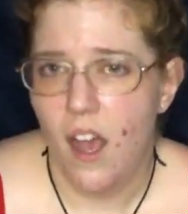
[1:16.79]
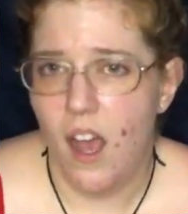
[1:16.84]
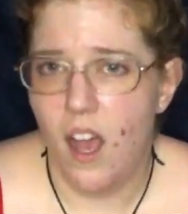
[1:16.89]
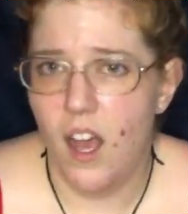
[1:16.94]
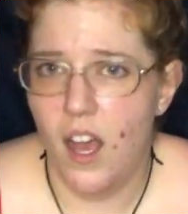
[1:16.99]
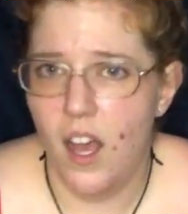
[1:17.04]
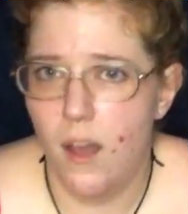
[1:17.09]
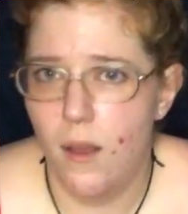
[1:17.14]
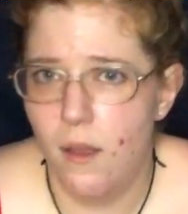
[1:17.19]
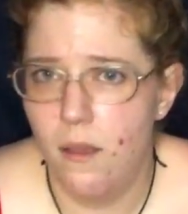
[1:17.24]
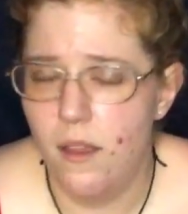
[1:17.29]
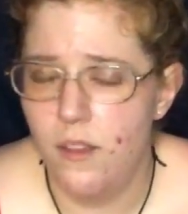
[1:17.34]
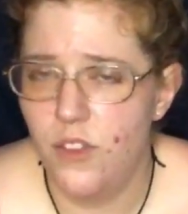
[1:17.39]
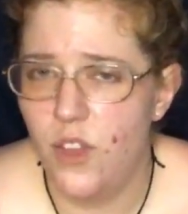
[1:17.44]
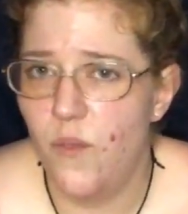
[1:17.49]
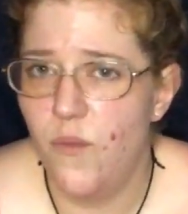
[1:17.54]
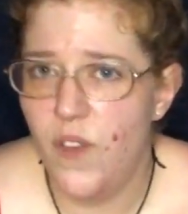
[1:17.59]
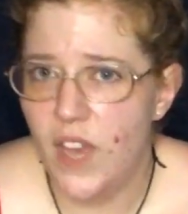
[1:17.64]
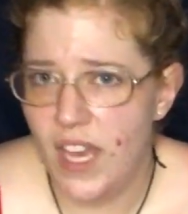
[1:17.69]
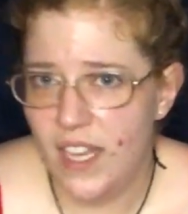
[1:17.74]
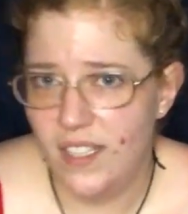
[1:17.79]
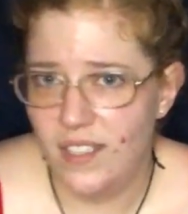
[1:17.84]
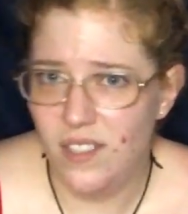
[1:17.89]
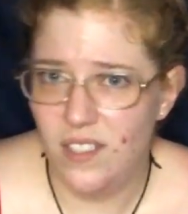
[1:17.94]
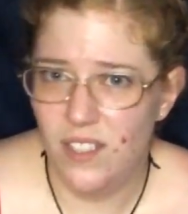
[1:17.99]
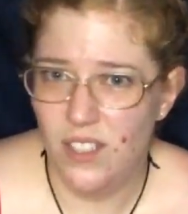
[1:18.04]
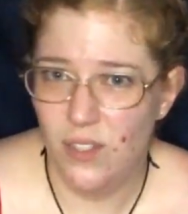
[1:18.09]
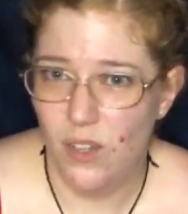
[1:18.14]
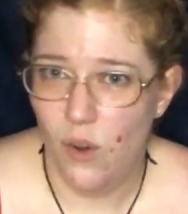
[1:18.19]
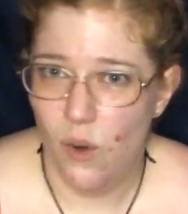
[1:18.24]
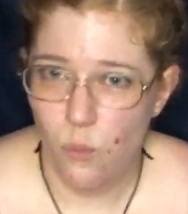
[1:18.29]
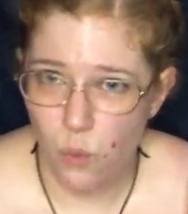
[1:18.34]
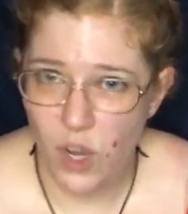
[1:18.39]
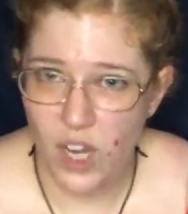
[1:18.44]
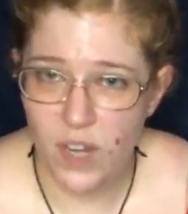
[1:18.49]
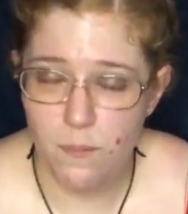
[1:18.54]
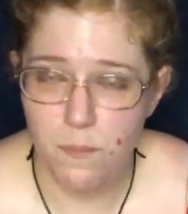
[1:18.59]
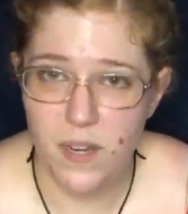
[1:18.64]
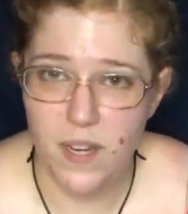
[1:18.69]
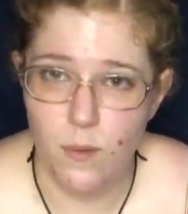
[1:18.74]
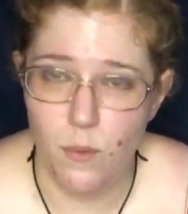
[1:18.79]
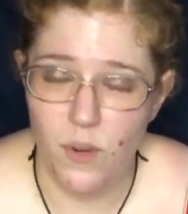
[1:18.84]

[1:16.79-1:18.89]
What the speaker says: The vest, when